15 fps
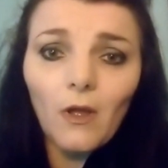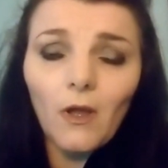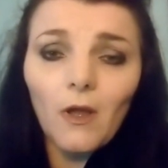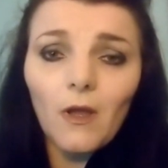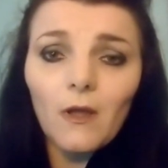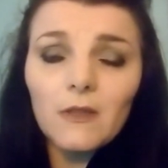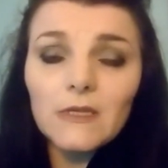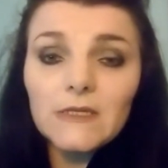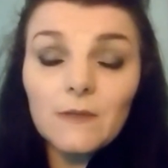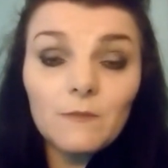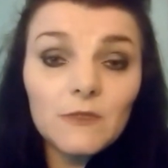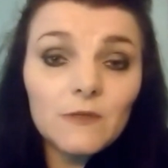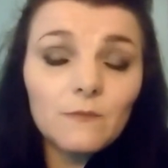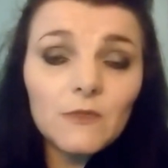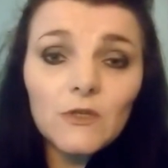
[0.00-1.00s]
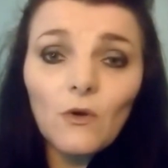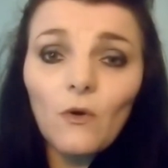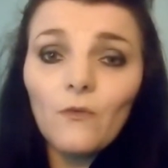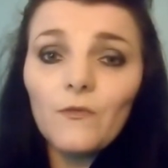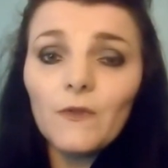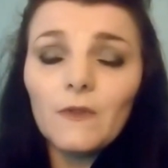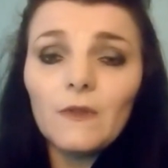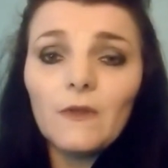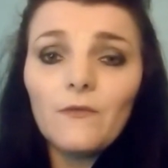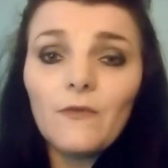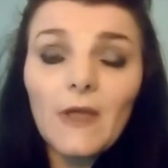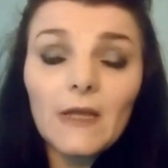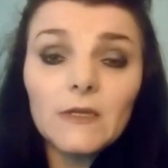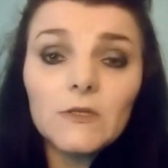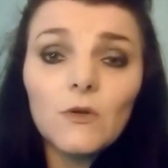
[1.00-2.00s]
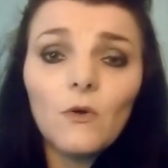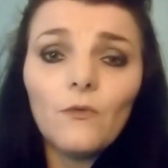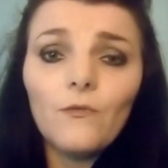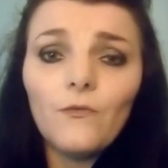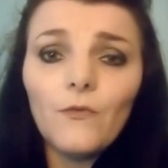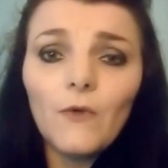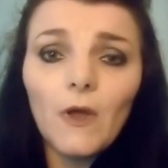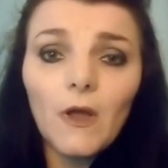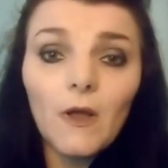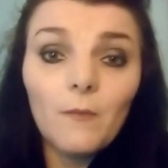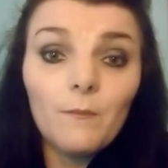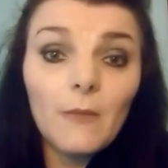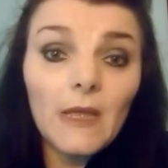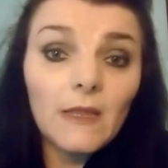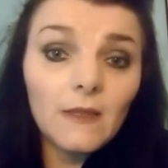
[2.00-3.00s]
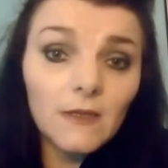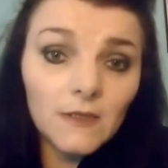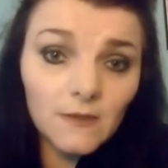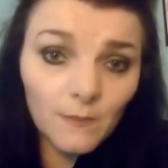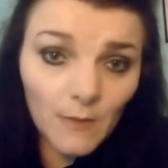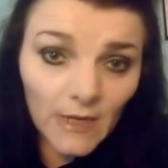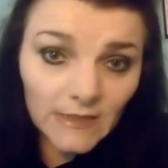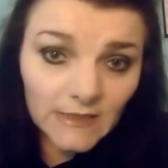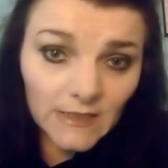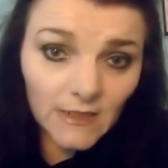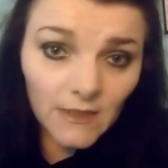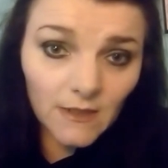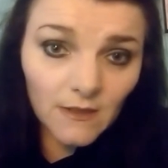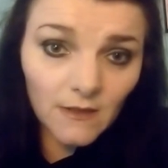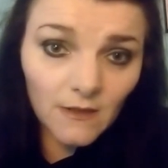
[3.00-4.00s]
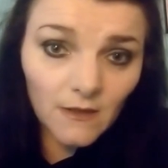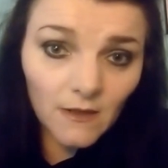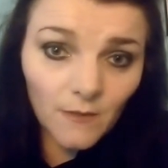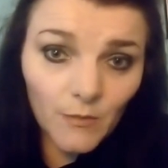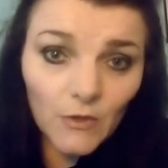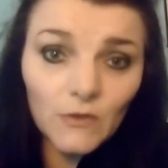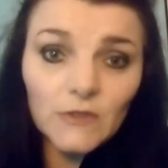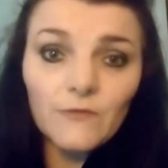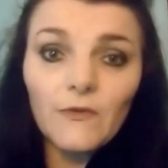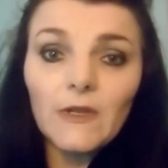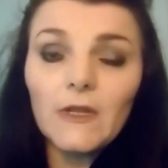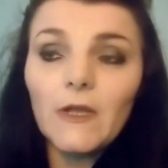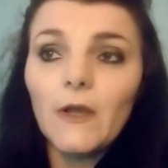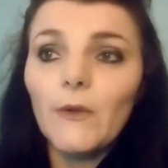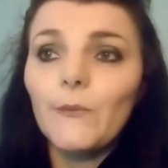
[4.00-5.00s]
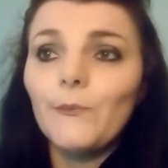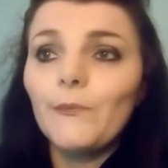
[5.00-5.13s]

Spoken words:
the symptoms of and the effects of, in the domestic abuse video.